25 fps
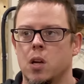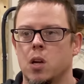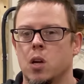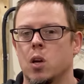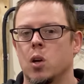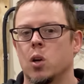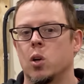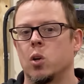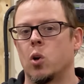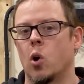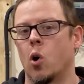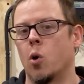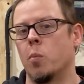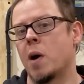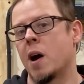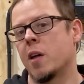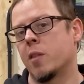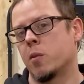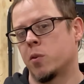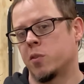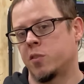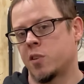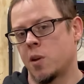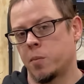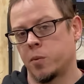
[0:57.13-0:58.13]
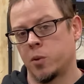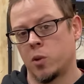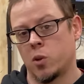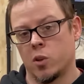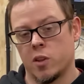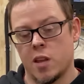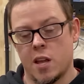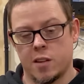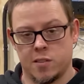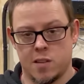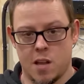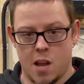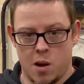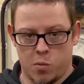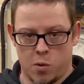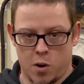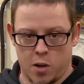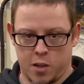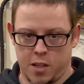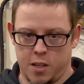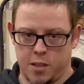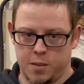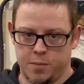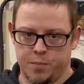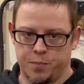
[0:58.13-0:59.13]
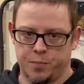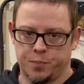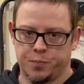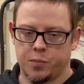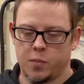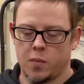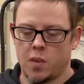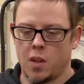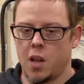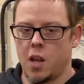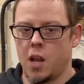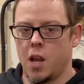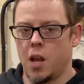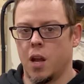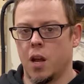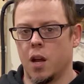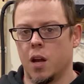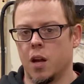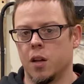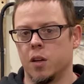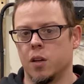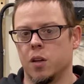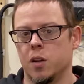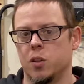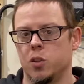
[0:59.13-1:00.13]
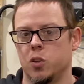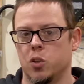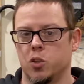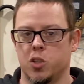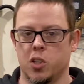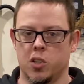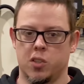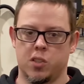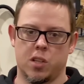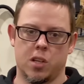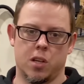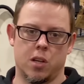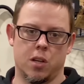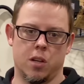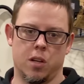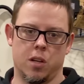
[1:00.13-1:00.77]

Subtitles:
go by the receptacle that's not working, and you're just gonna